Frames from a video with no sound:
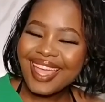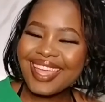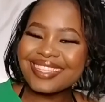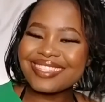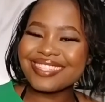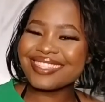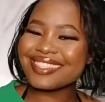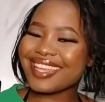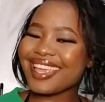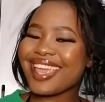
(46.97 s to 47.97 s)
and
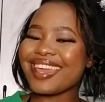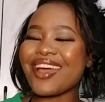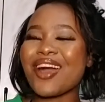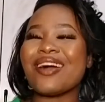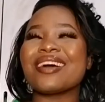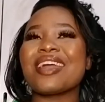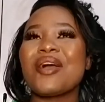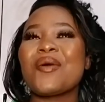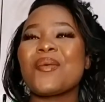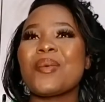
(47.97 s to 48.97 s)
just get on
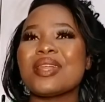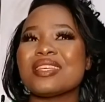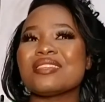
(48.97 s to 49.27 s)
with